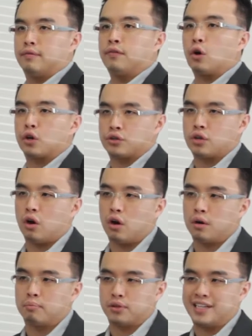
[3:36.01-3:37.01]
focused
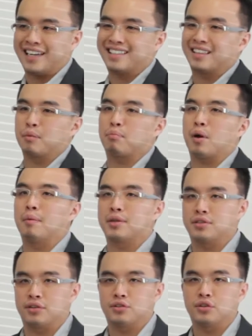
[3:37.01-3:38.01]
on protecting the
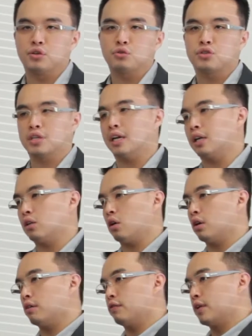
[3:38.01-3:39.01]
premises. So you'll see a
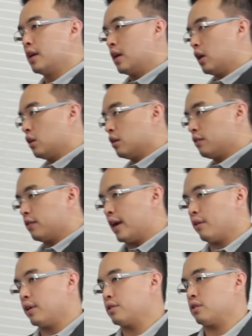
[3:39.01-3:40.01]
lot of
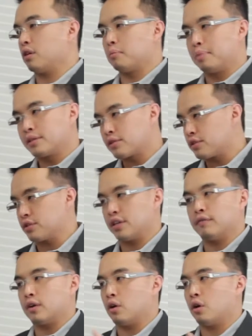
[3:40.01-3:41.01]
areas, a lot of businesses,
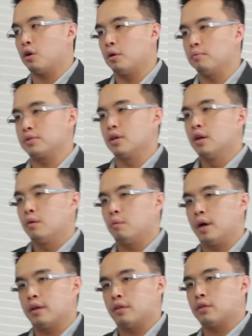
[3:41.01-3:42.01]
even homes,
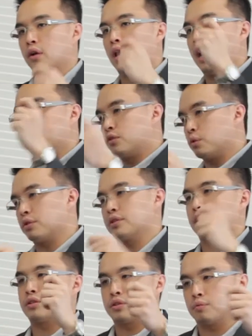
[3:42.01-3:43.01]
where they'll have door
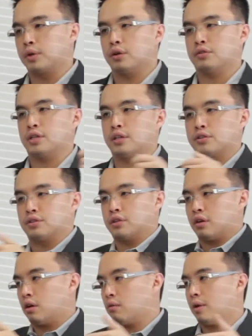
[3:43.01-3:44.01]
sensors and window sensors
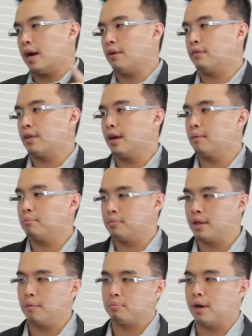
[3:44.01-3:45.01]
that are around
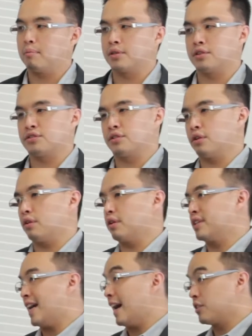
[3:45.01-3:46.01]
their premises that are
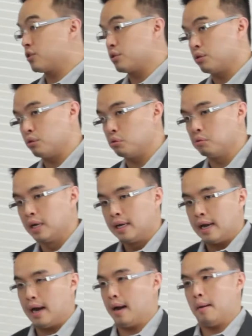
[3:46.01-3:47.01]
attached to
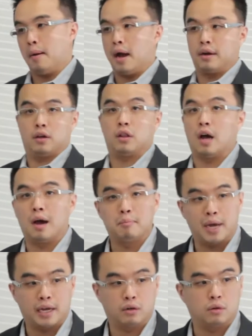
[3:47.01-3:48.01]
an alarm
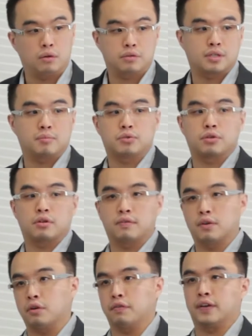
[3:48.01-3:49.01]
panel or some sort of
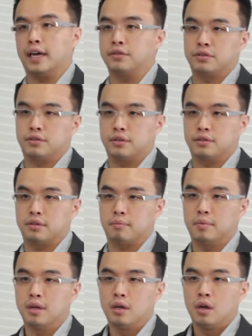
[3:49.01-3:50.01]
a notification
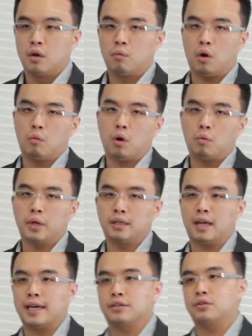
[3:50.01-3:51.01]
system. What we
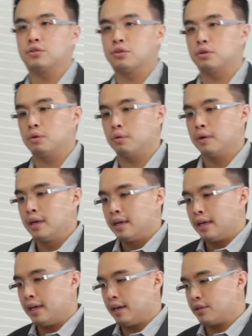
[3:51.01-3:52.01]
like to do
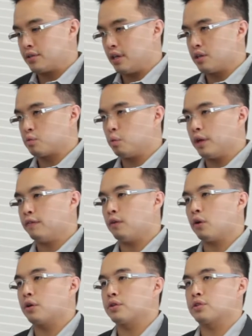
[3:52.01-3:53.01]
is we
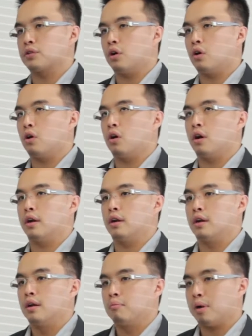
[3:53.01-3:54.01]
focus
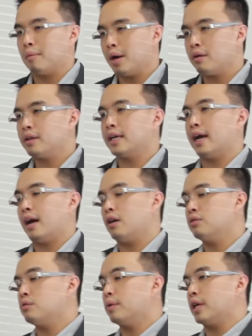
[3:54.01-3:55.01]
on primarily
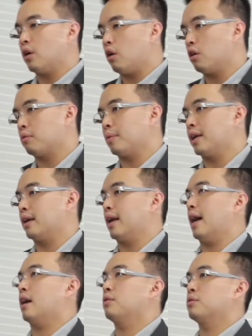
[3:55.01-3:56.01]
how do we augment and
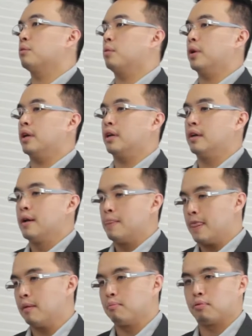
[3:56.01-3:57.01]
how do we
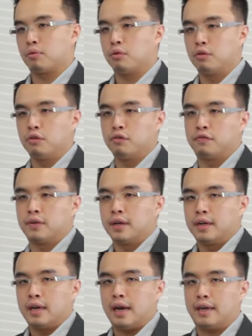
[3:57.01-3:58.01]
improve
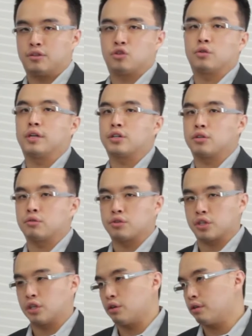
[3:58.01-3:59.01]
traditional
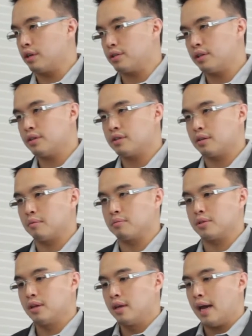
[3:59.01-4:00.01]
security systems.